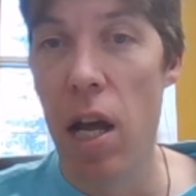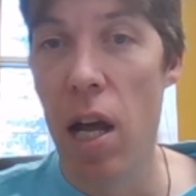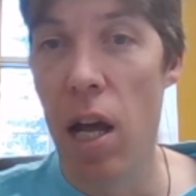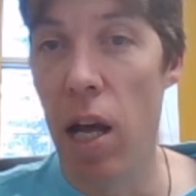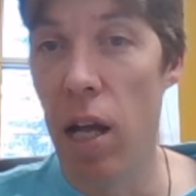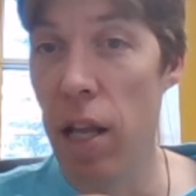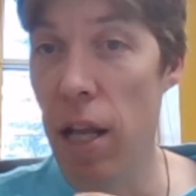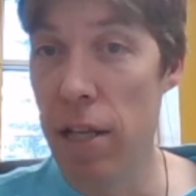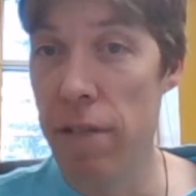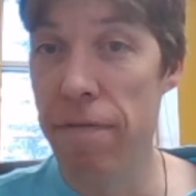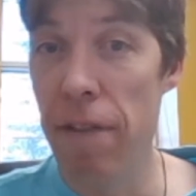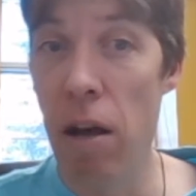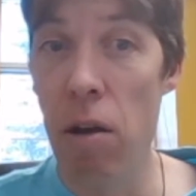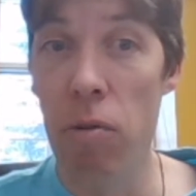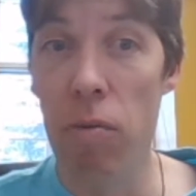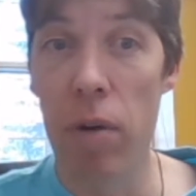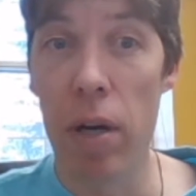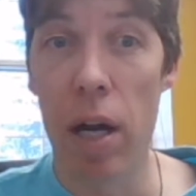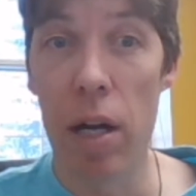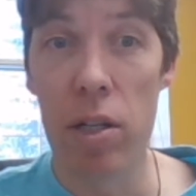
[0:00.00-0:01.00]
That's
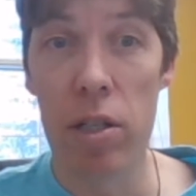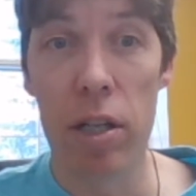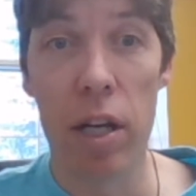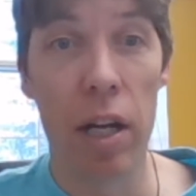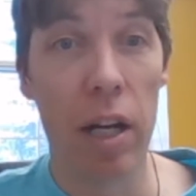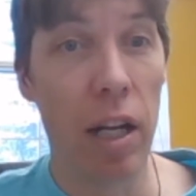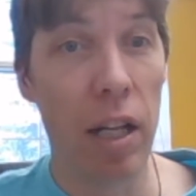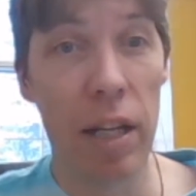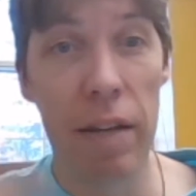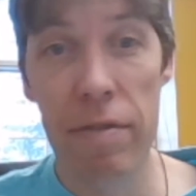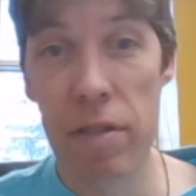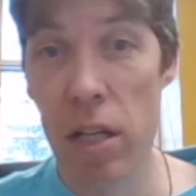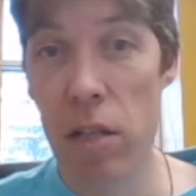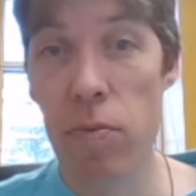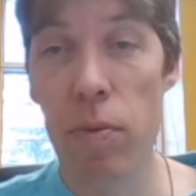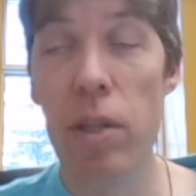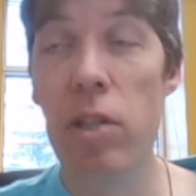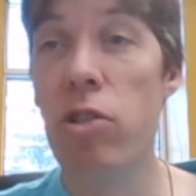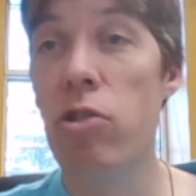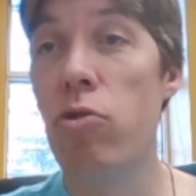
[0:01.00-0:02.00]
vowel reduction, and it leaves
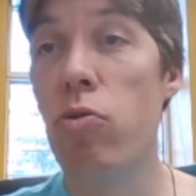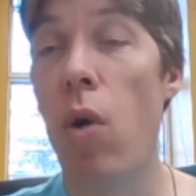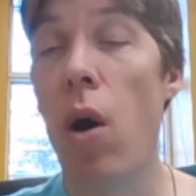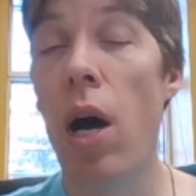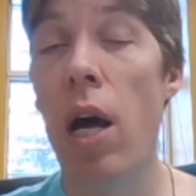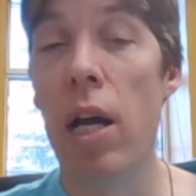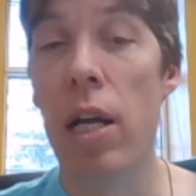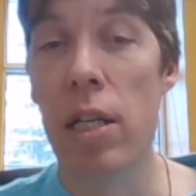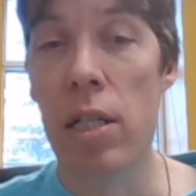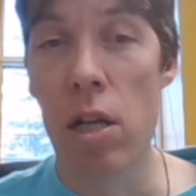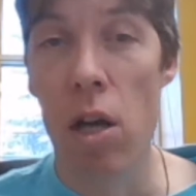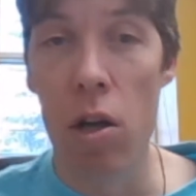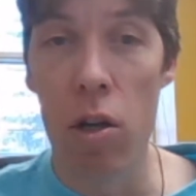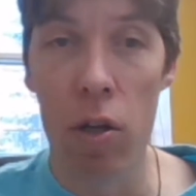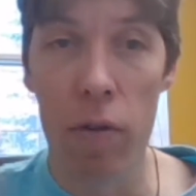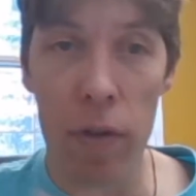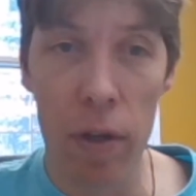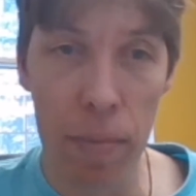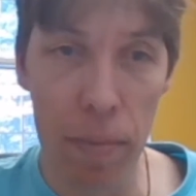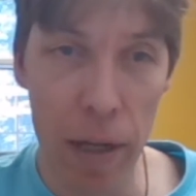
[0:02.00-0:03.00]
us with schwas
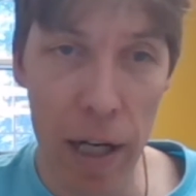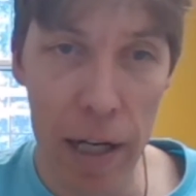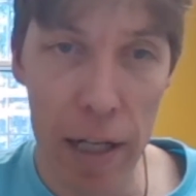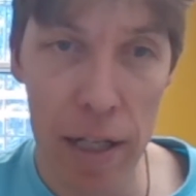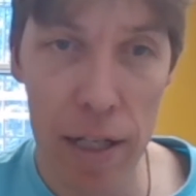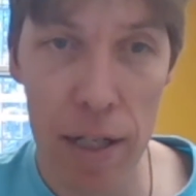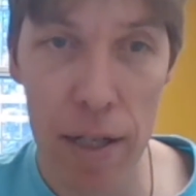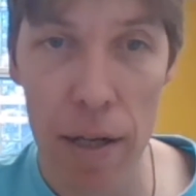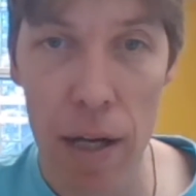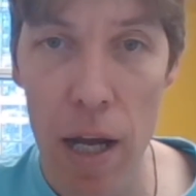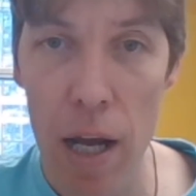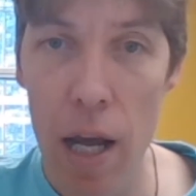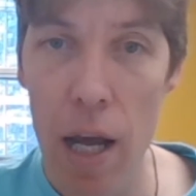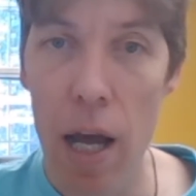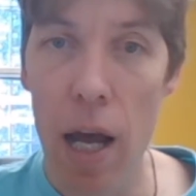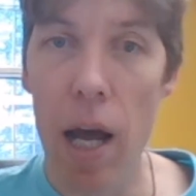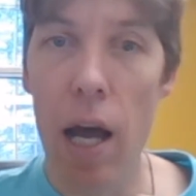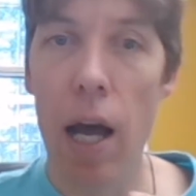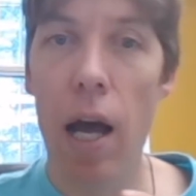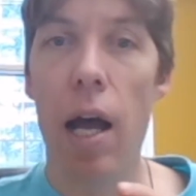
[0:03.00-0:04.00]
all over the place.
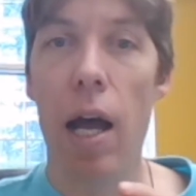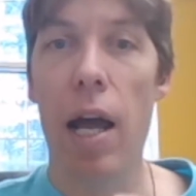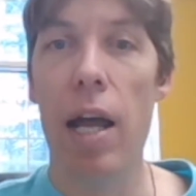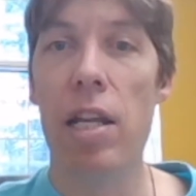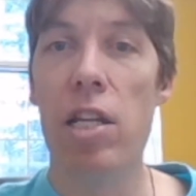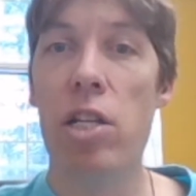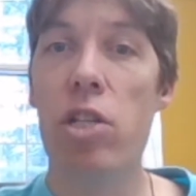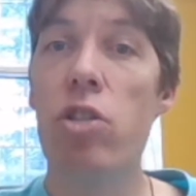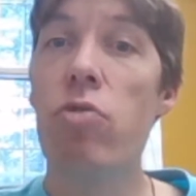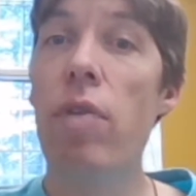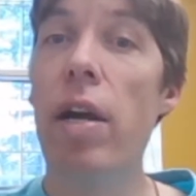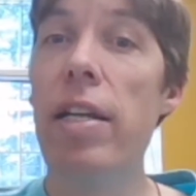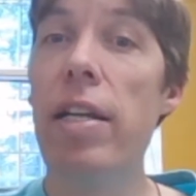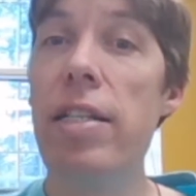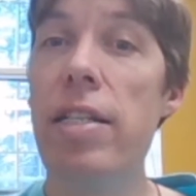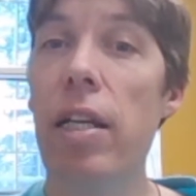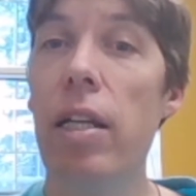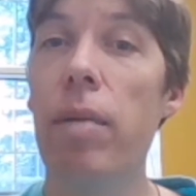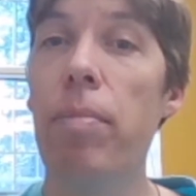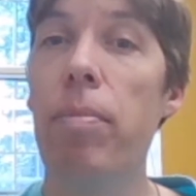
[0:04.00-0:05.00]
And
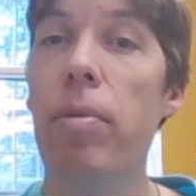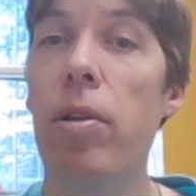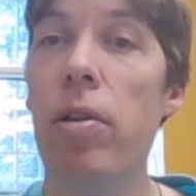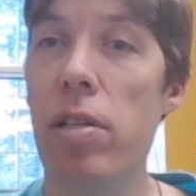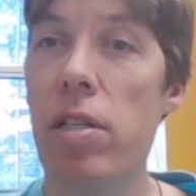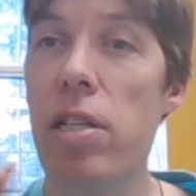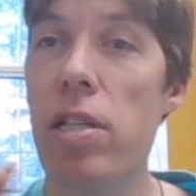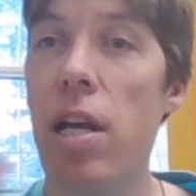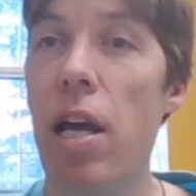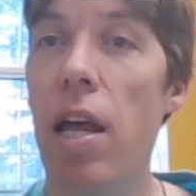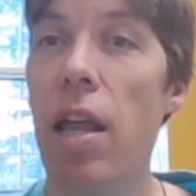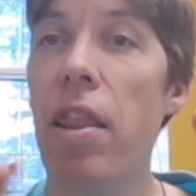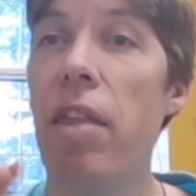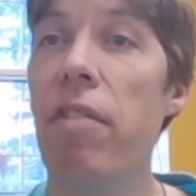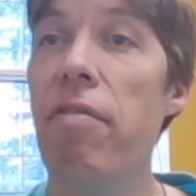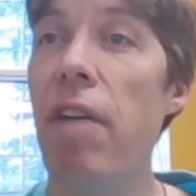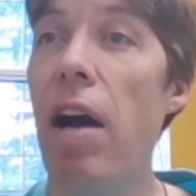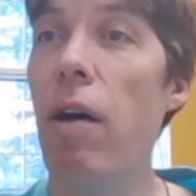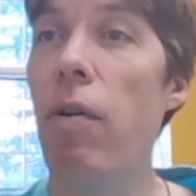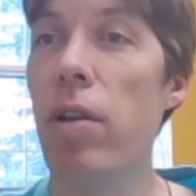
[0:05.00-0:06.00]
stressed syllables,
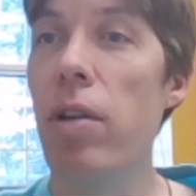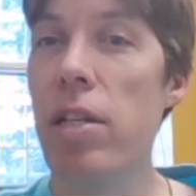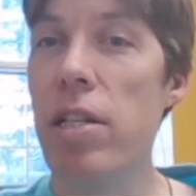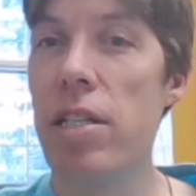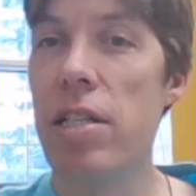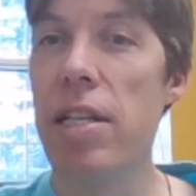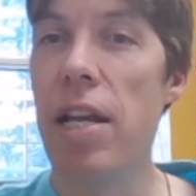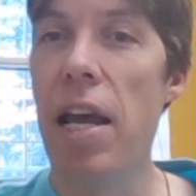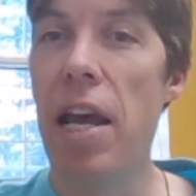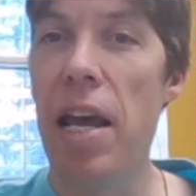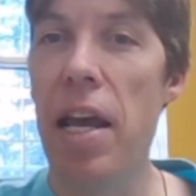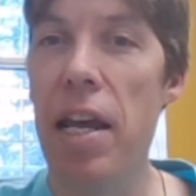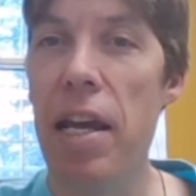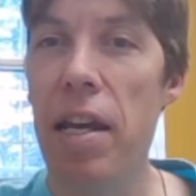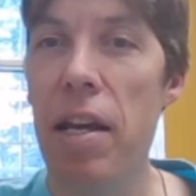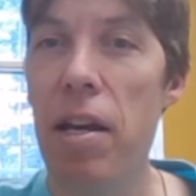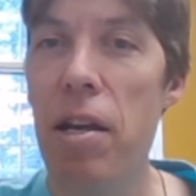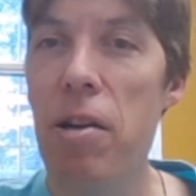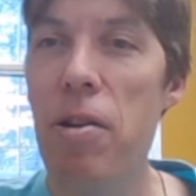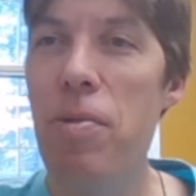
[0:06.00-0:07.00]
the vowels
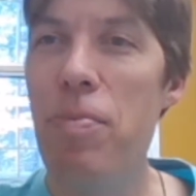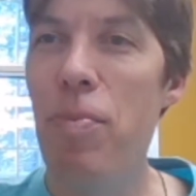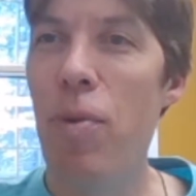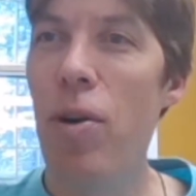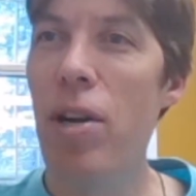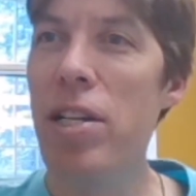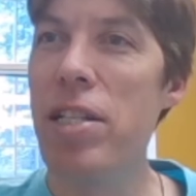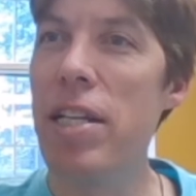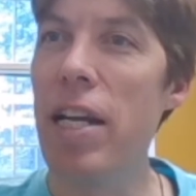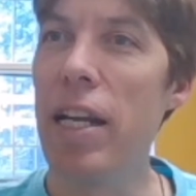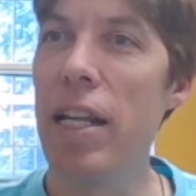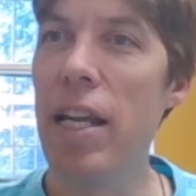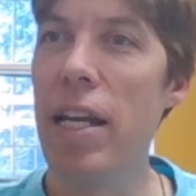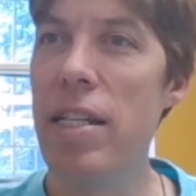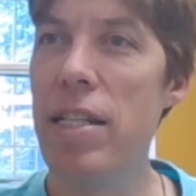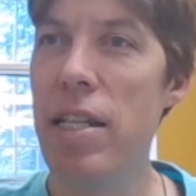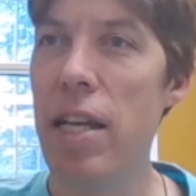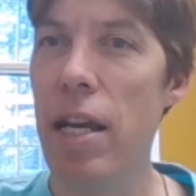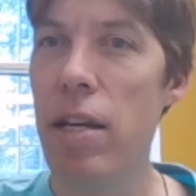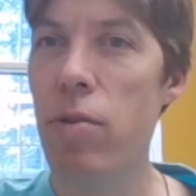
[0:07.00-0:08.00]
stay more distinct.
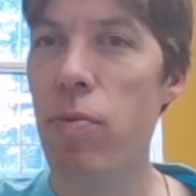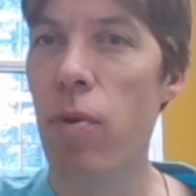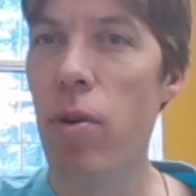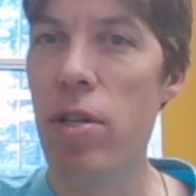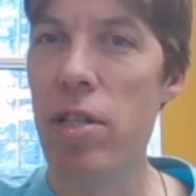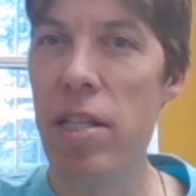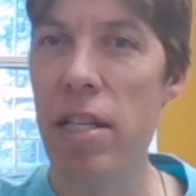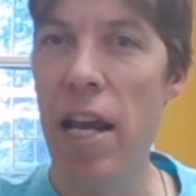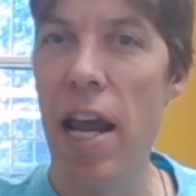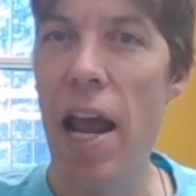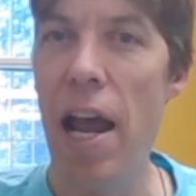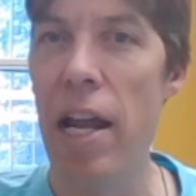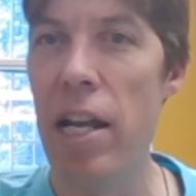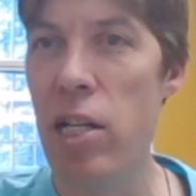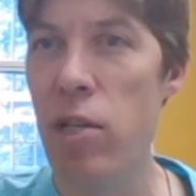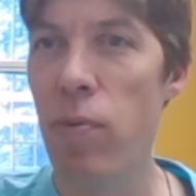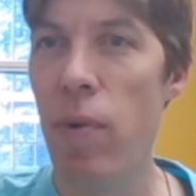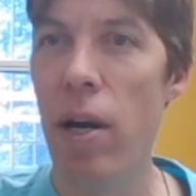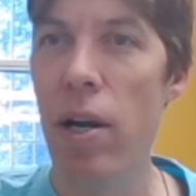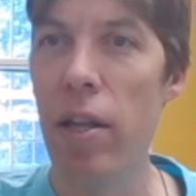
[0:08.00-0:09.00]
They stay towards the
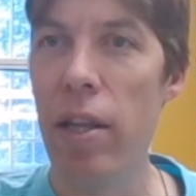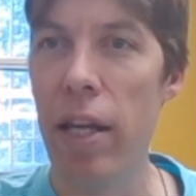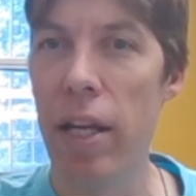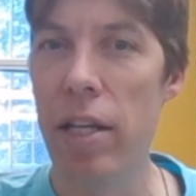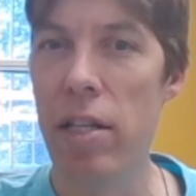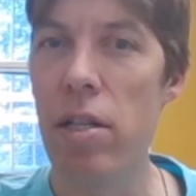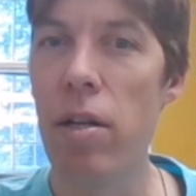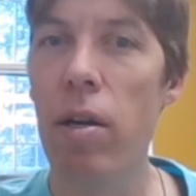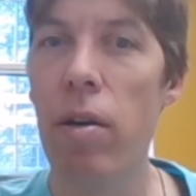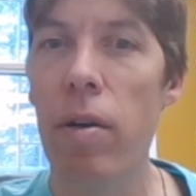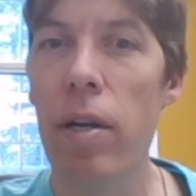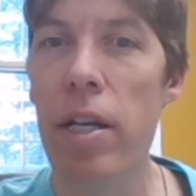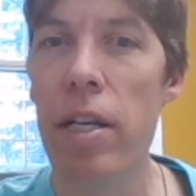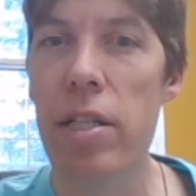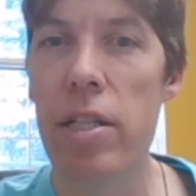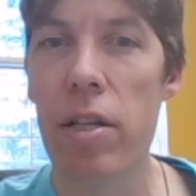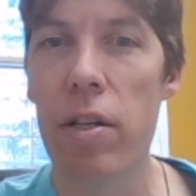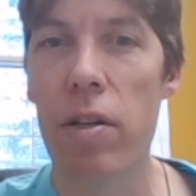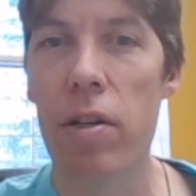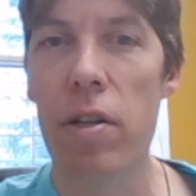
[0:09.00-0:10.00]
edge where things are
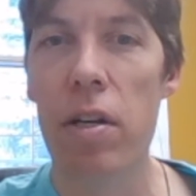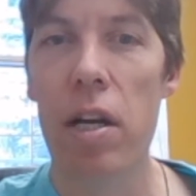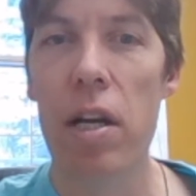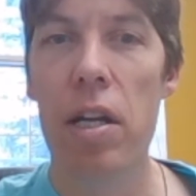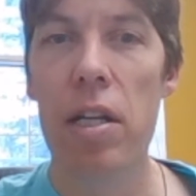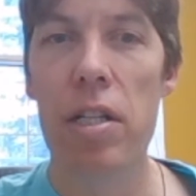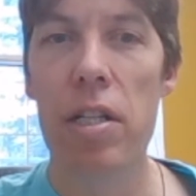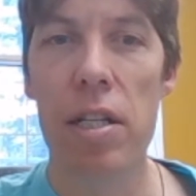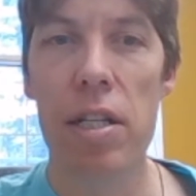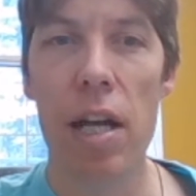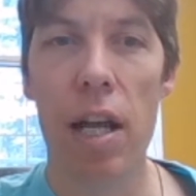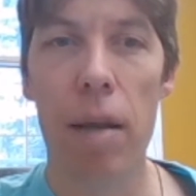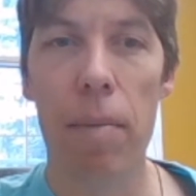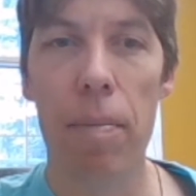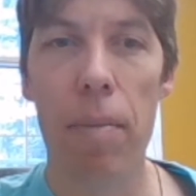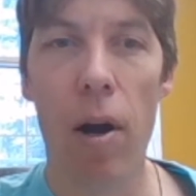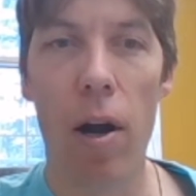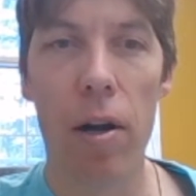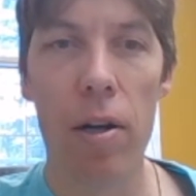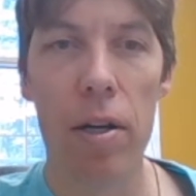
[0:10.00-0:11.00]
easier to tell
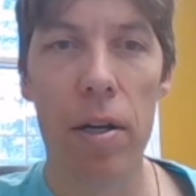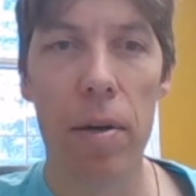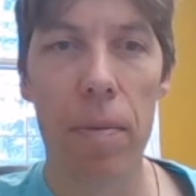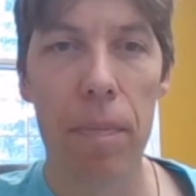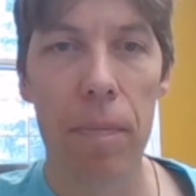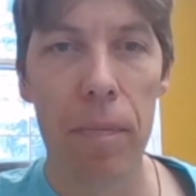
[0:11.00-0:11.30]
apart.